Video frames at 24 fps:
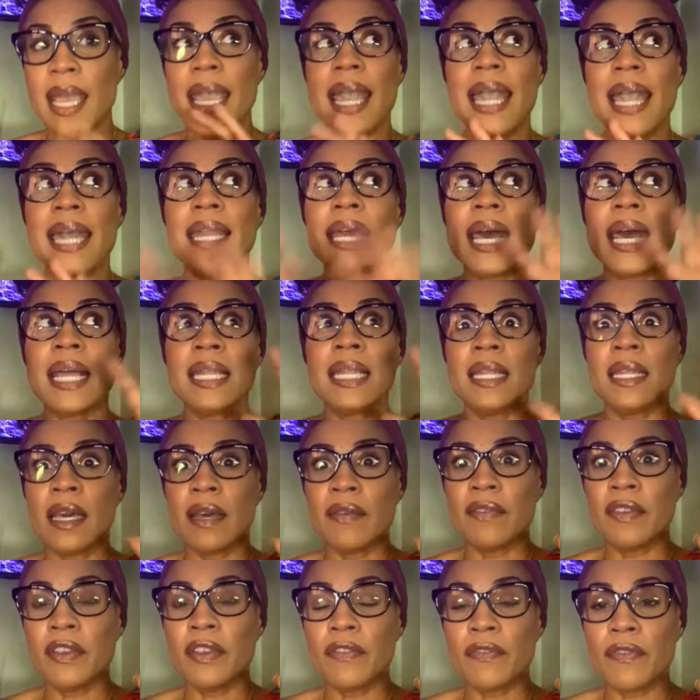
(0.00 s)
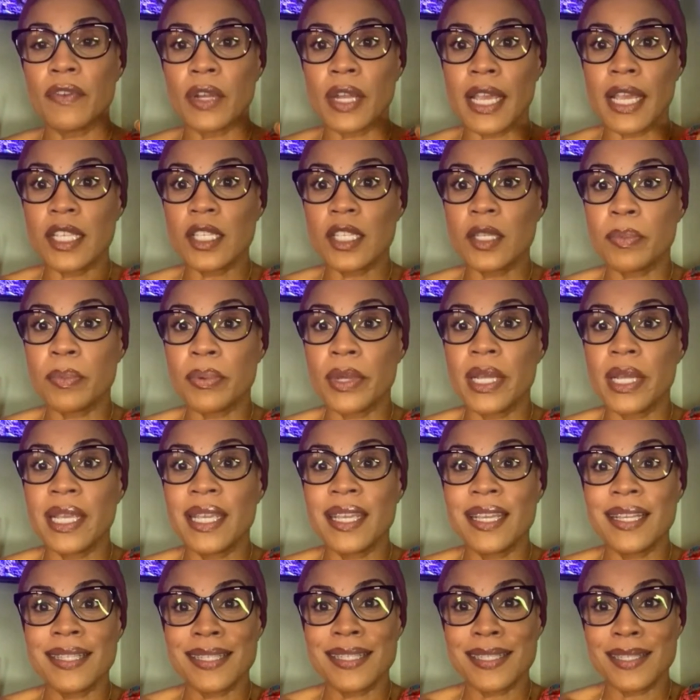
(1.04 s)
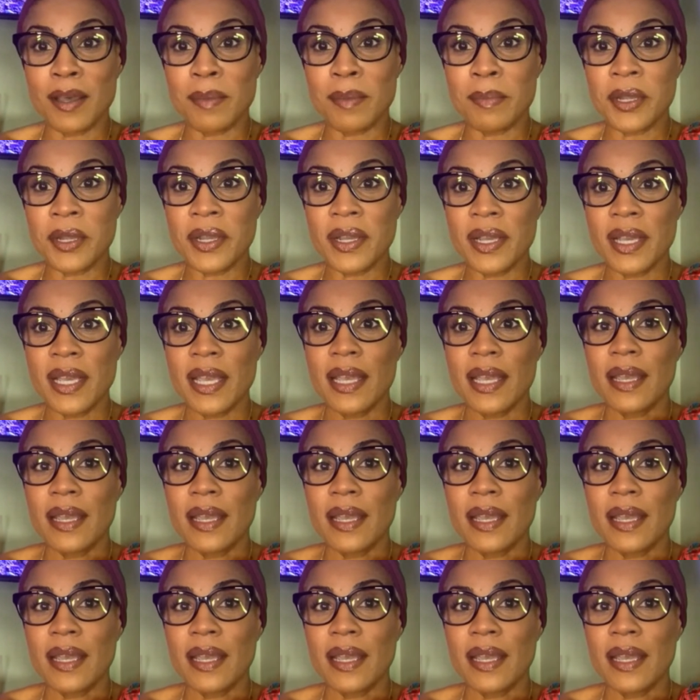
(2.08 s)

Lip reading: And I love it for like spring and summer.